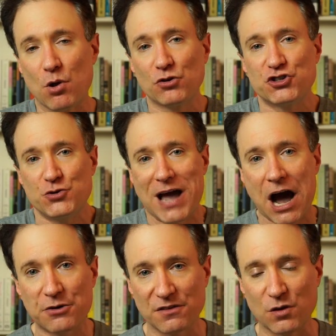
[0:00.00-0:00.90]
pulls you
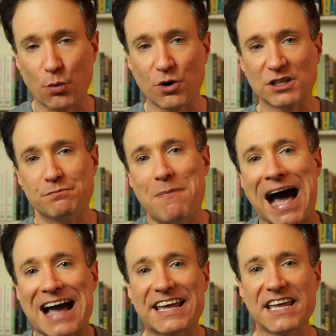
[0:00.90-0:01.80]
out of the world
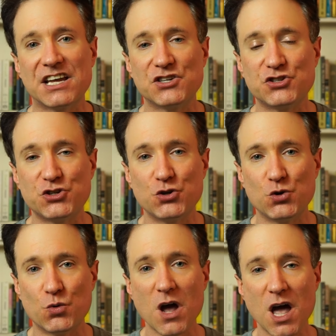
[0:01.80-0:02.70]
back
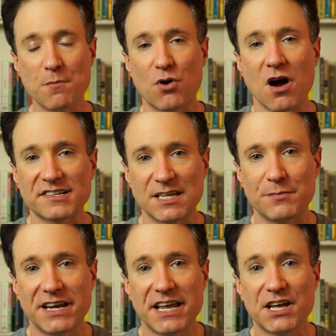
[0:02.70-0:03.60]
into
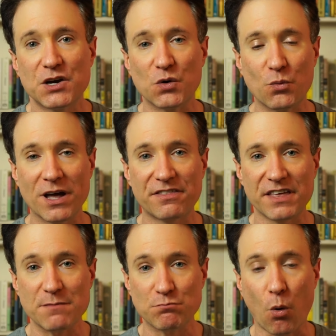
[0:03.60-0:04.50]
proximity with
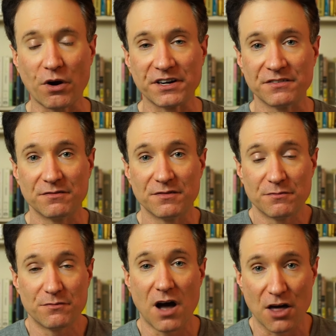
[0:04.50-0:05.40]
important
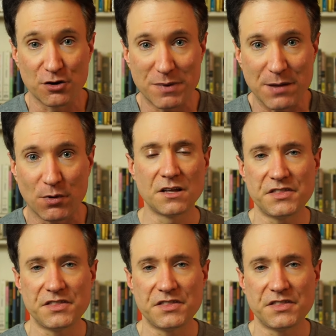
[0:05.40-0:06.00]
other people.